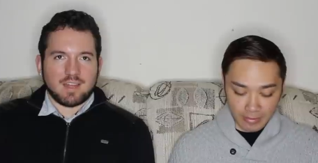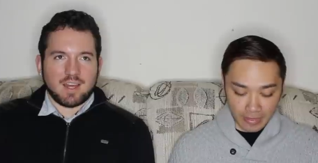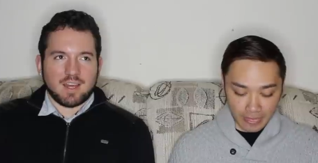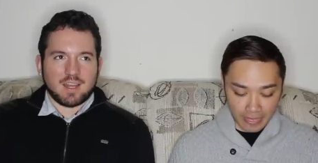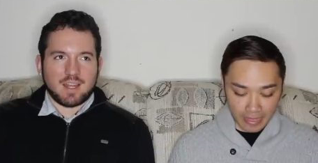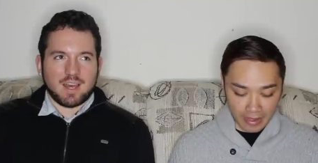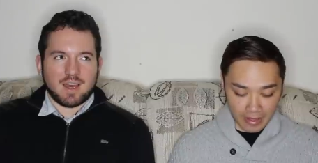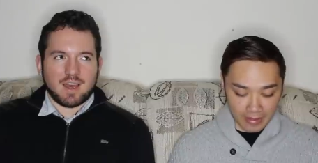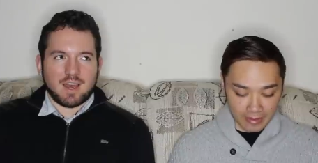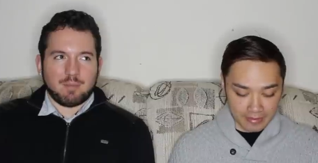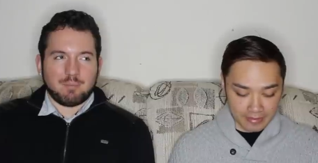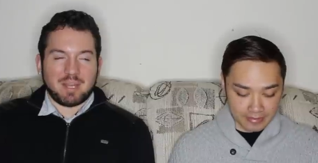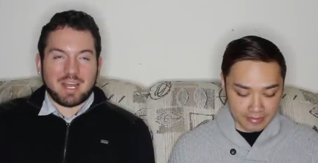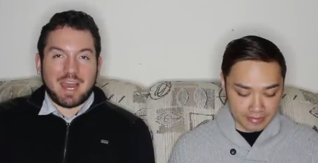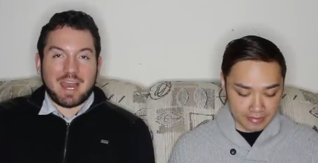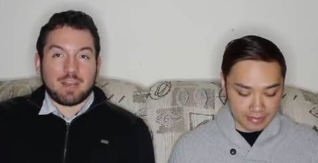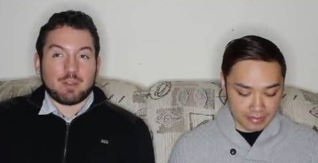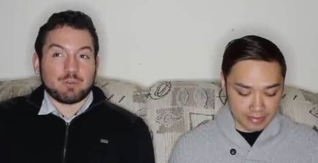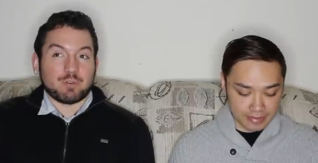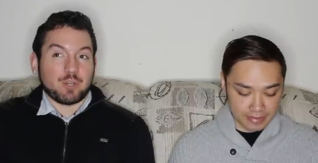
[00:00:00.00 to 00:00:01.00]
Speaker 1: that, I mean,
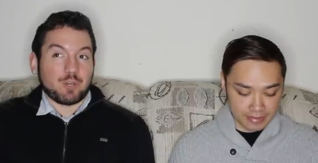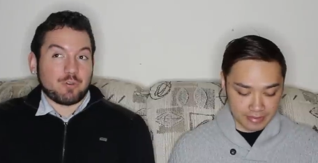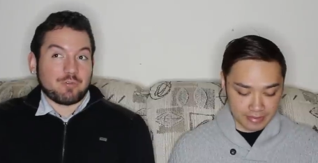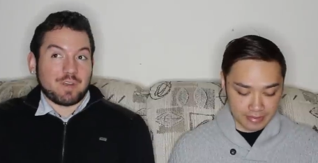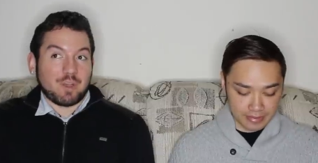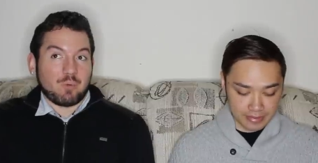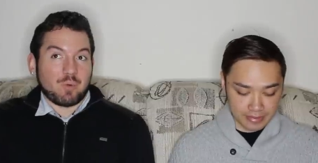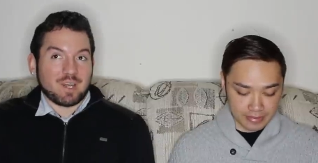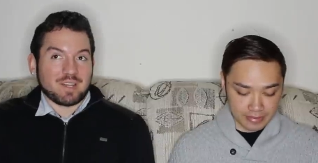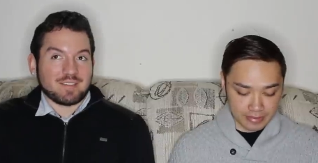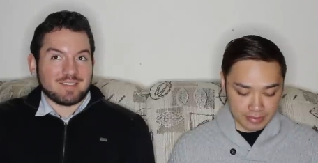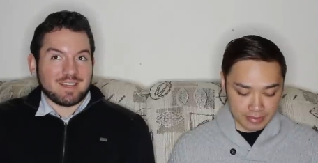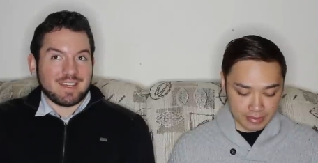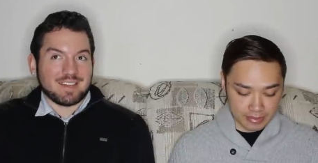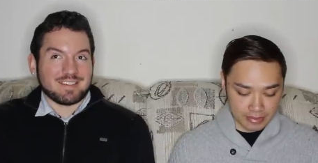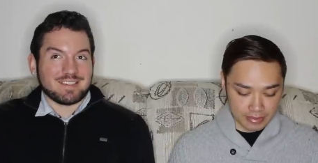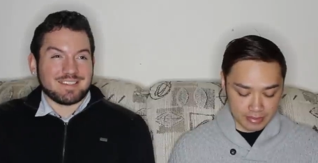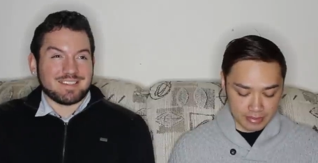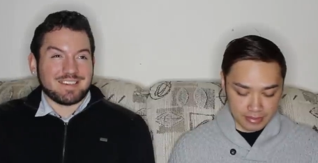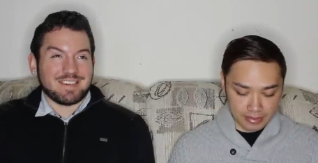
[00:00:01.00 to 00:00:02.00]
I don't know if I want to say
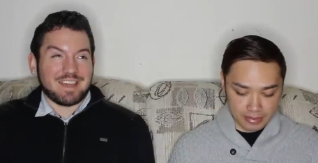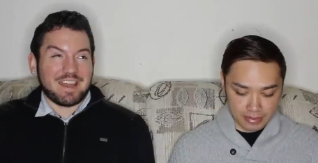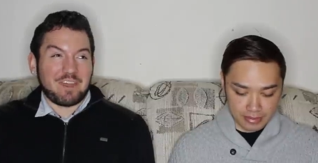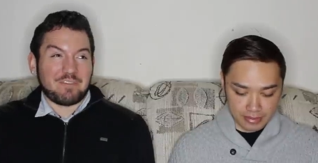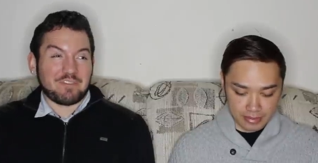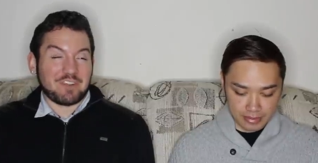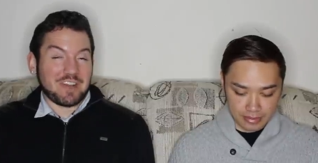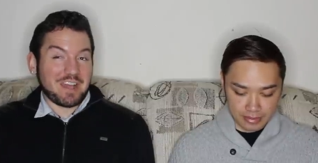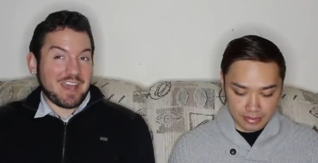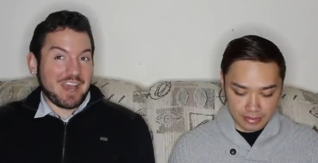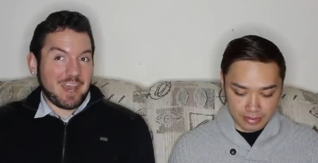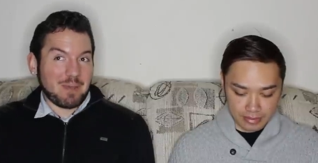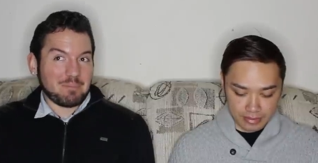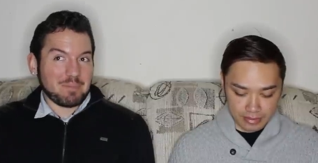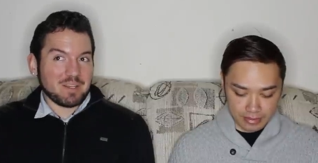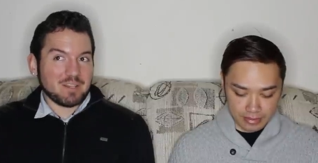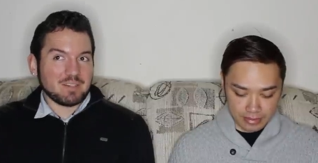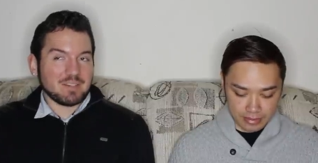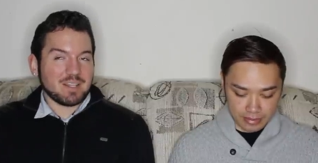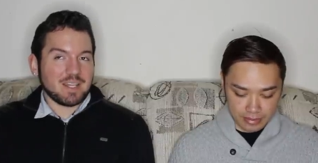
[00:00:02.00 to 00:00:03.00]
it's never
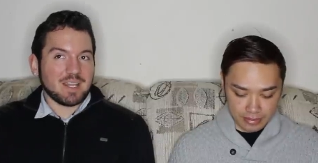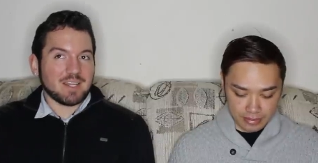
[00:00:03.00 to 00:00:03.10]
happened.